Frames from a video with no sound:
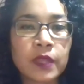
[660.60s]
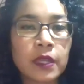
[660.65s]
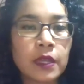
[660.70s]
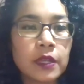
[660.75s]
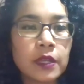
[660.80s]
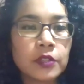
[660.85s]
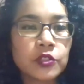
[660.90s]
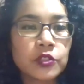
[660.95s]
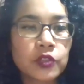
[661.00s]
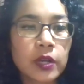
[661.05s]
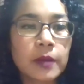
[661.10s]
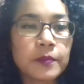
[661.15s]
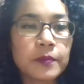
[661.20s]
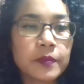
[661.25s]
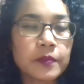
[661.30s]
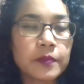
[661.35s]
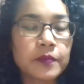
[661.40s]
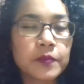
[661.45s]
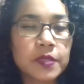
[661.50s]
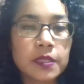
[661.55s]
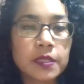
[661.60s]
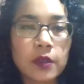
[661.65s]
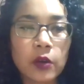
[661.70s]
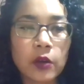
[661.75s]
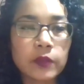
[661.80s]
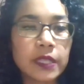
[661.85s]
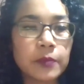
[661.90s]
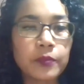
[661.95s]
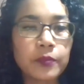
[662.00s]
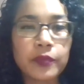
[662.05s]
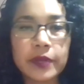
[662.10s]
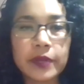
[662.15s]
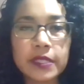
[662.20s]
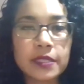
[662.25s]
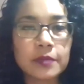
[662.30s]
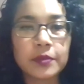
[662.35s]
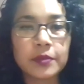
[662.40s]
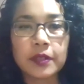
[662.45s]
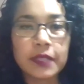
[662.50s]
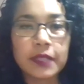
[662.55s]
Trump's only
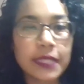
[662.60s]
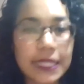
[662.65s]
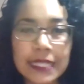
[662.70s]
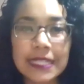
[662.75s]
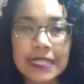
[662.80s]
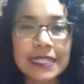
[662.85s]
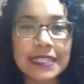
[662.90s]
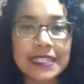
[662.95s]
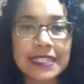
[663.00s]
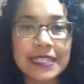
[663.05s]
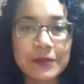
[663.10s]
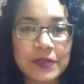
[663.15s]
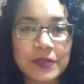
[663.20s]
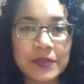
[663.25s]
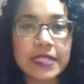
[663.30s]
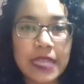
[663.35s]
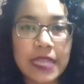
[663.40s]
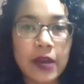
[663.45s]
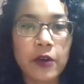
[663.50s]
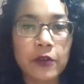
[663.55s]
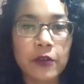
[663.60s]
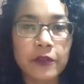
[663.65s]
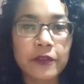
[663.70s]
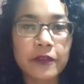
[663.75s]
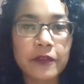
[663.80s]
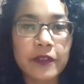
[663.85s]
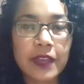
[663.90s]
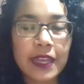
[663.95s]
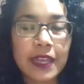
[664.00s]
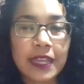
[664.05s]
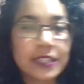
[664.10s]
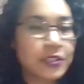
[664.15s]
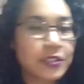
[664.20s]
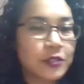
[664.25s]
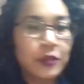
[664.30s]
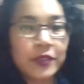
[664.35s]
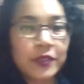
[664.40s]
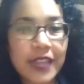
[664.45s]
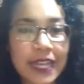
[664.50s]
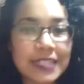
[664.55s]
principle is himself. And
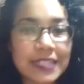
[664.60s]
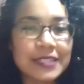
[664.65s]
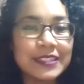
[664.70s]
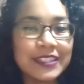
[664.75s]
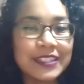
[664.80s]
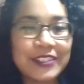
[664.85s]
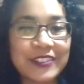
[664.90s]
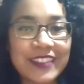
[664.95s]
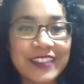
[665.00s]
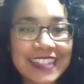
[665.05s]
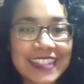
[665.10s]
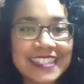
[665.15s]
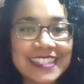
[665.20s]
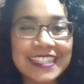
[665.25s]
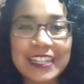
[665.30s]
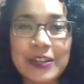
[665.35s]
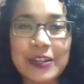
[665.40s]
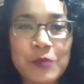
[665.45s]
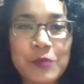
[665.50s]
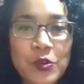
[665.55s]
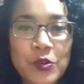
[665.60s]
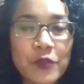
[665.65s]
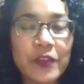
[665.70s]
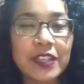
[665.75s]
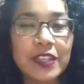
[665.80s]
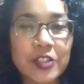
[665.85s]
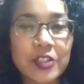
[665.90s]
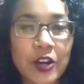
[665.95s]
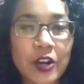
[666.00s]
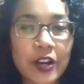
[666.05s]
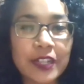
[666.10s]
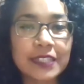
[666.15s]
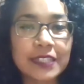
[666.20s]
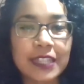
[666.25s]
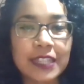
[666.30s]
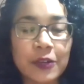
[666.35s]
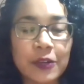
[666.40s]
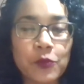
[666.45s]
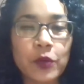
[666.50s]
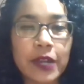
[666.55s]
so that's like a moving target,
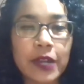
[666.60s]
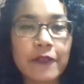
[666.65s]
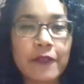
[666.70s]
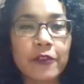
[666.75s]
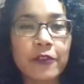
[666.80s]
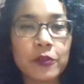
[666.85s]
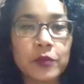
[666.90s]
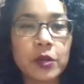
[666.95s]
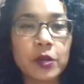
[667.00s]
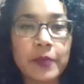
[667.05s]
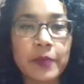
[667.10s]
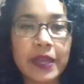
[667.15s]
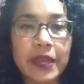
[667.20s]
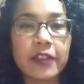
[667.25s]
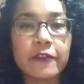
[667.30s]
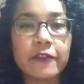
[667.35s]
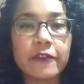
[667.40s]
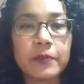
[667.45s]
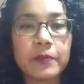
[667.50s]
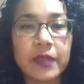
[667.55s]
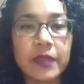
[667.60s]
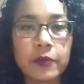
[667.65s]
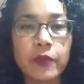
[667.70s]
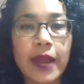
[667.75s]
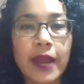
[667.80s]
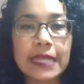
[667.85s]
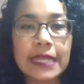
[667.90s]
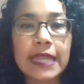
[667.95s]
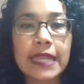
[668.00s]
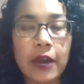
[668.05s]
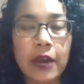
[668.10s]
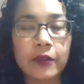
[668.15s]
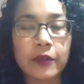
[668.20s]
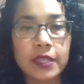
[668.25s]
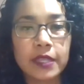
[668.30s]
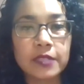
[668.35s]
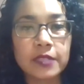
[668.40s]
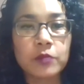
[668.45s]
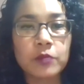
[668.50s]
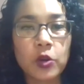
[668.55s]
like whatever will benefit me right now in
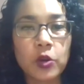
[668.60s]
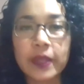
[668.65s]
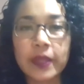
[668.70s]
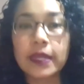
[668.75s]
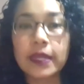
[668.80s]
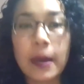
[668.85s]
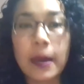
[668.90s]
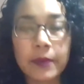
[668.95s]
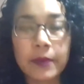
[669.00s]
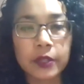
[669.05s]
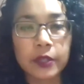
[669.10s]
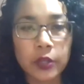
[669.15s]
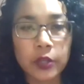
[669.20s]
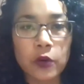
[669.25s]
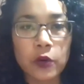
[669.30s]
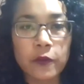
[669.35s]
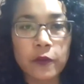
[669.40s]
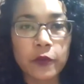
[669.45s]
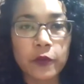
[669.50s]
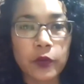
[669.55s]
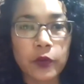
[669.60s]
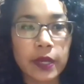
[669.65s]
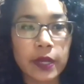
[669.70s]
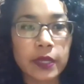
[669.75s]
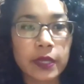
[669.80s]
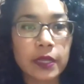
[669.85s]
this moment, I'm going to go for it.